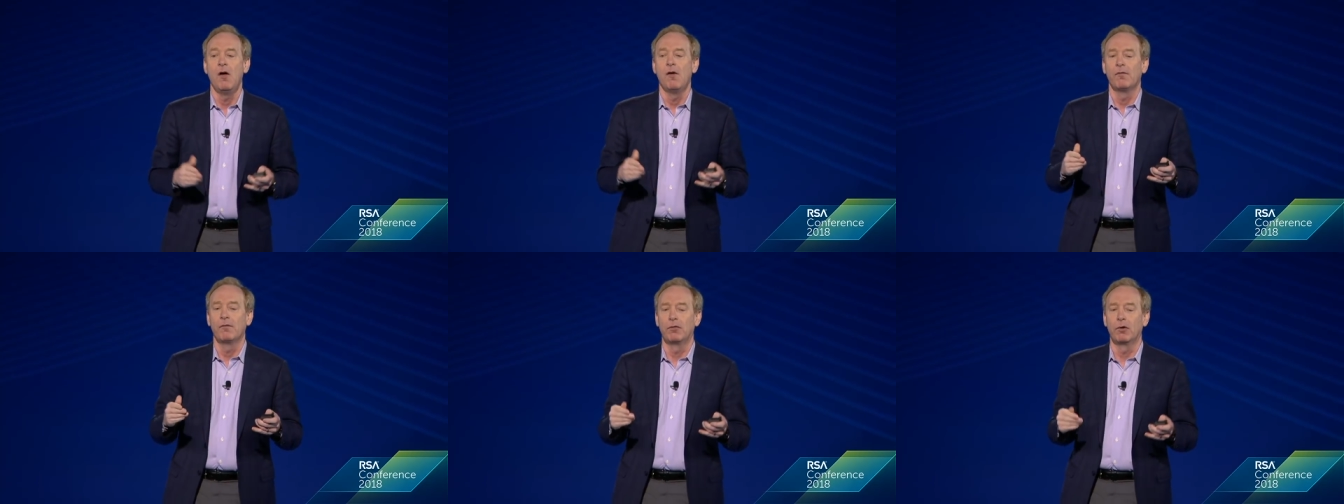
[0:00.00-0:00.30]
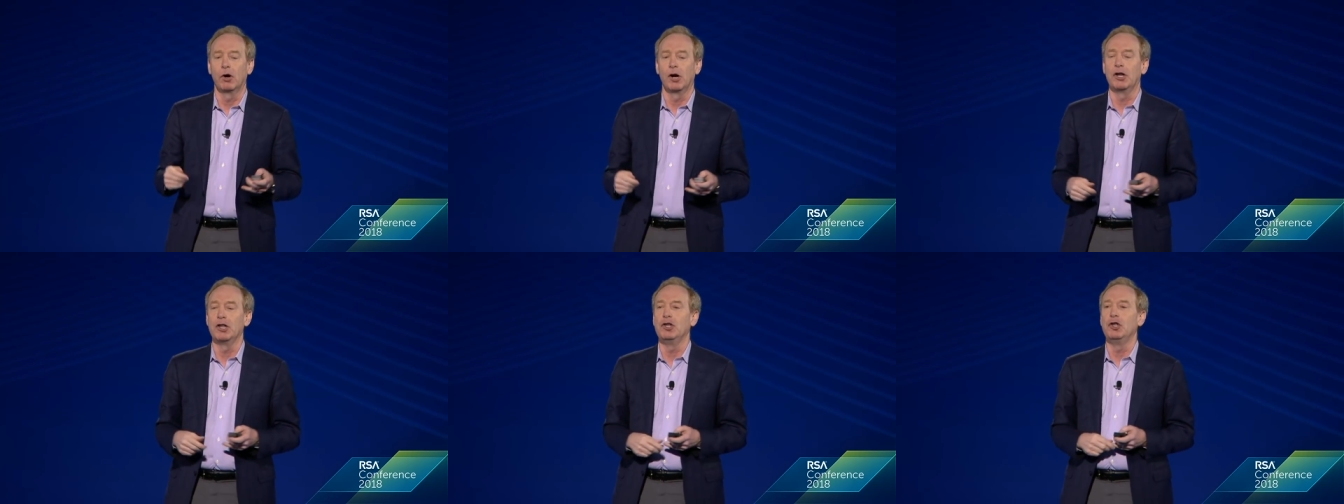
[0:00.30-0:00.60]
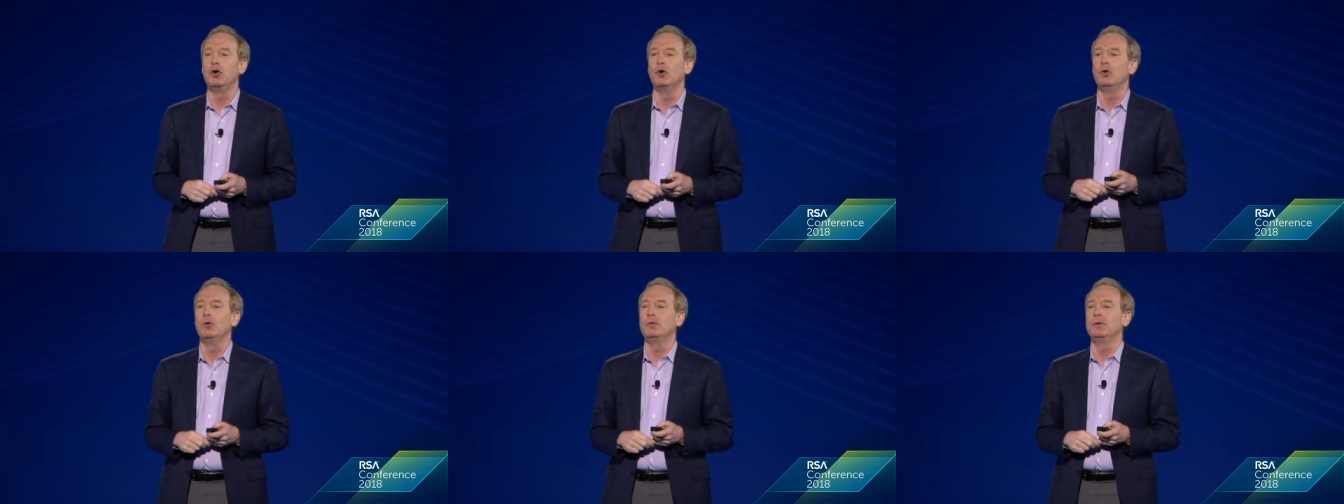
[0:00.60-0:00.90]
for a
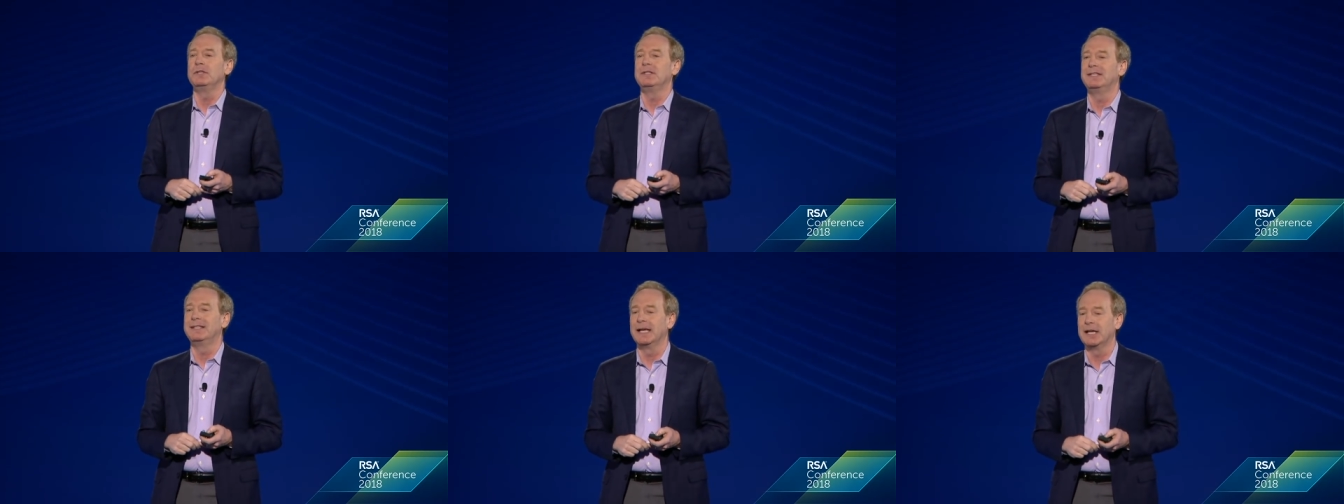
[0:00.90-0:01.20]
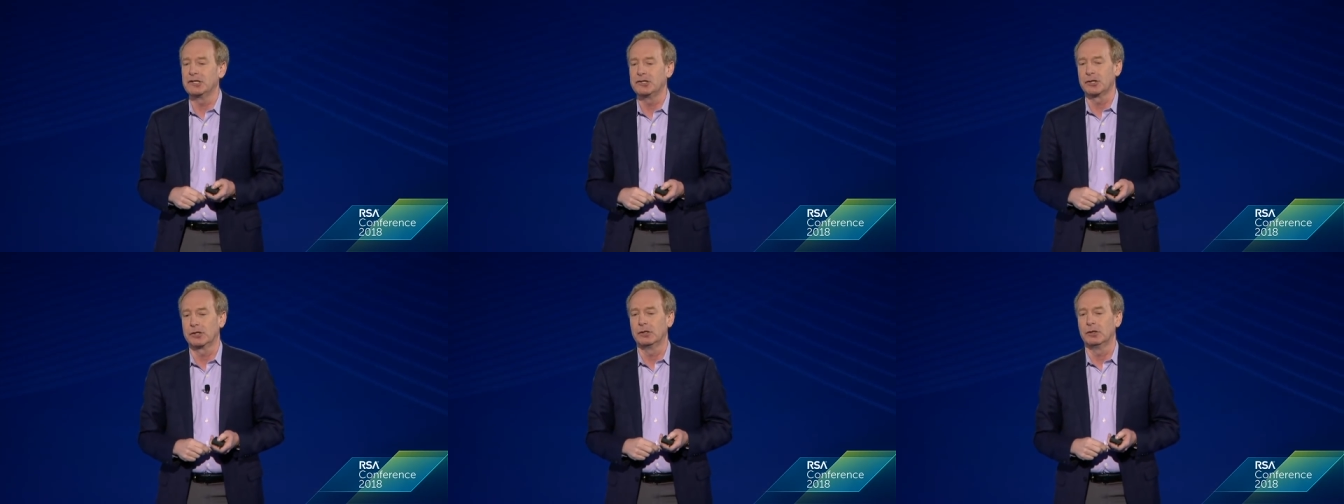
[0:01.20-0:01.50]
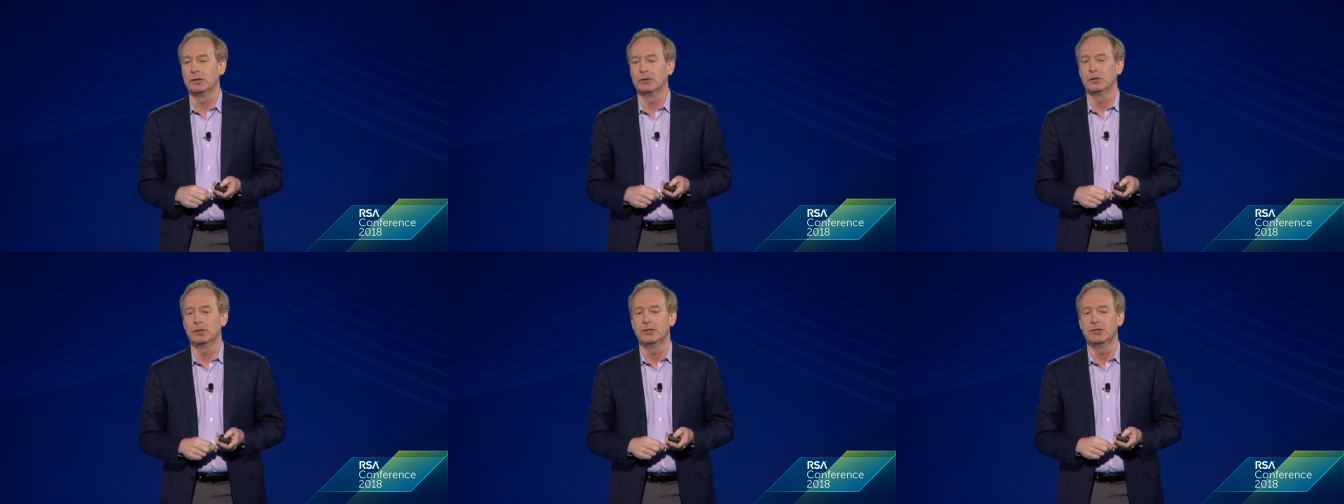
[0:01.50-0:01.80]
new
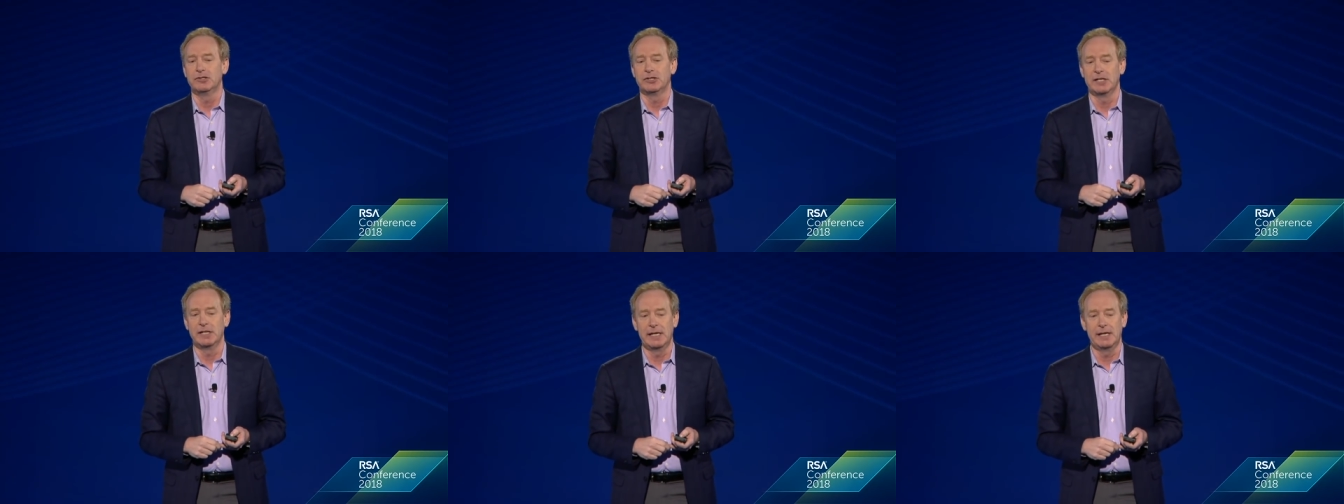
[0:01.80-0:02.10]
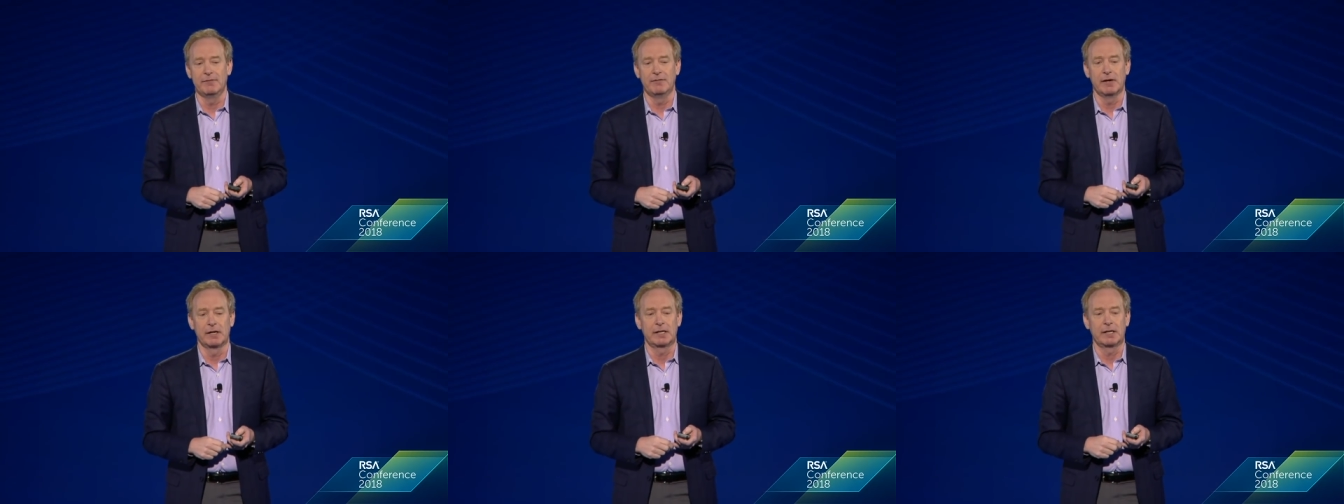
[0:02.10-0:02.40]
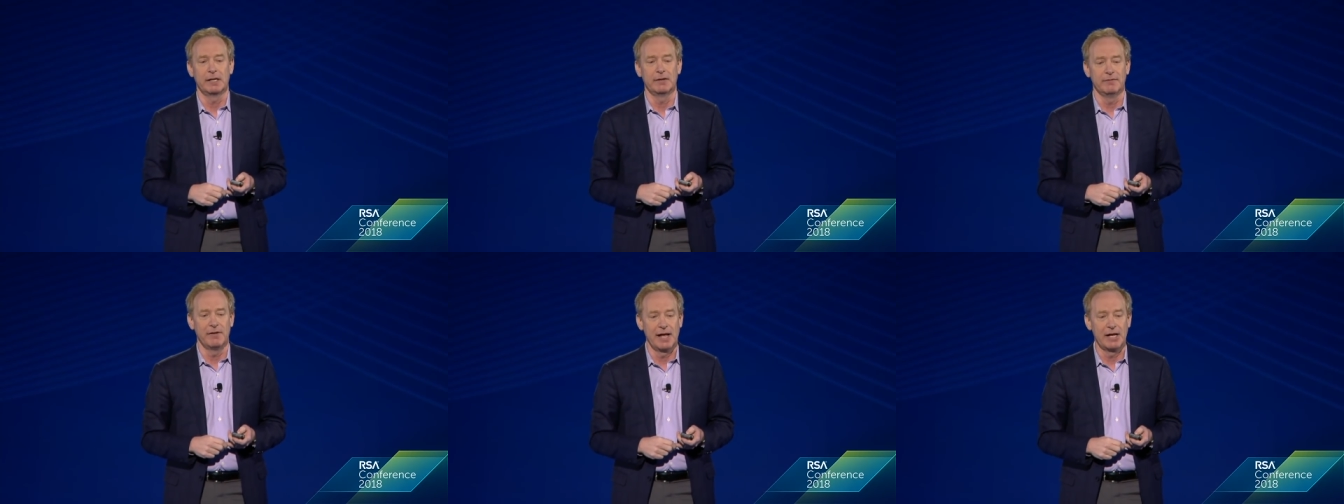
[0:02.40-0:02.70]
digital Geneva
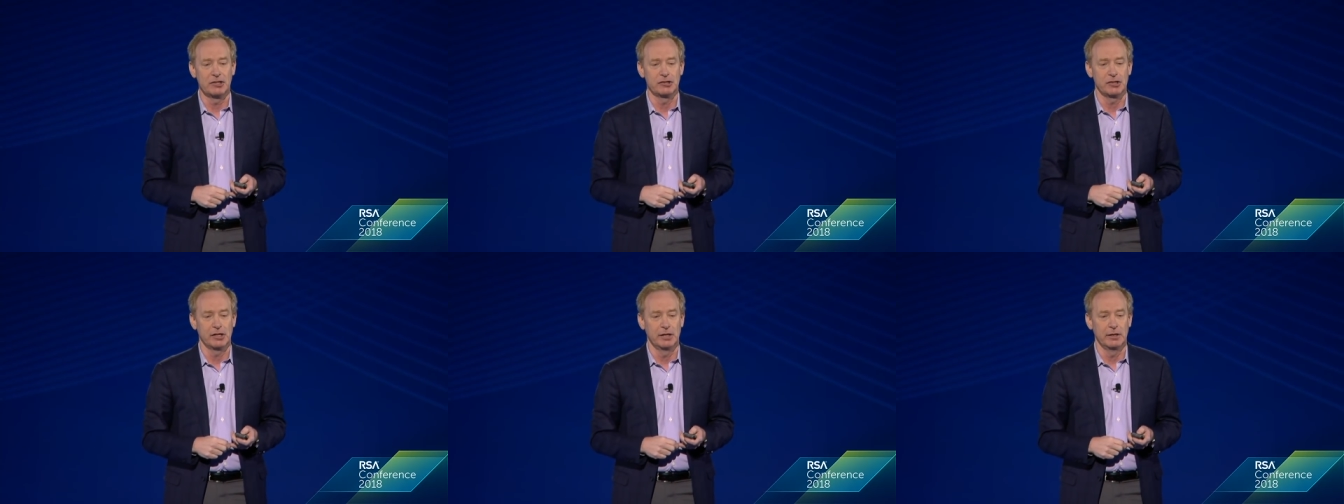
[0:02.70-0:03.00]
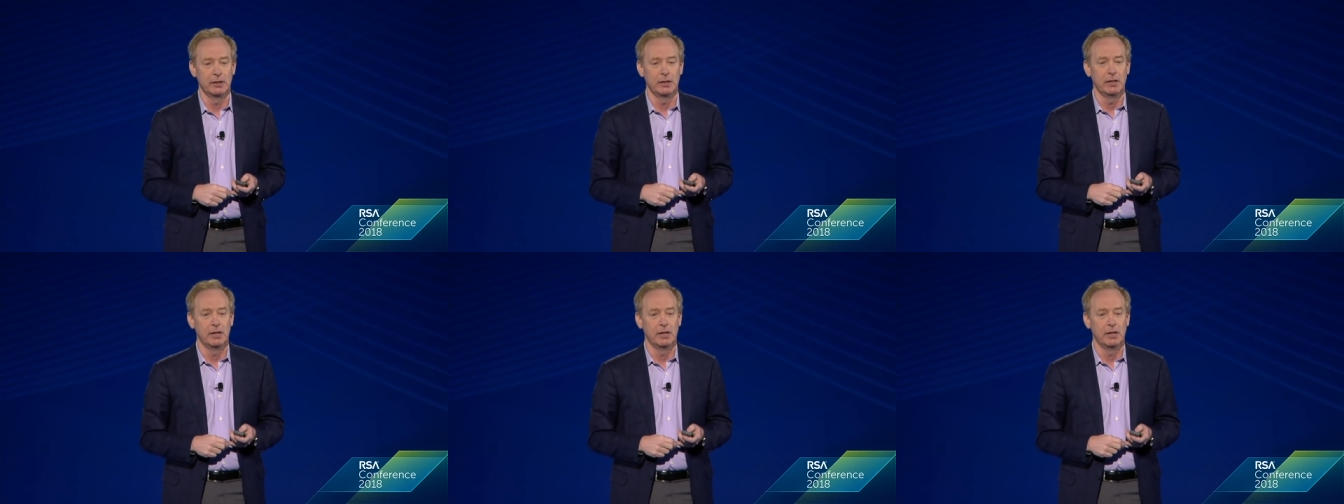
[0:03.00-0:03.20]
Convention.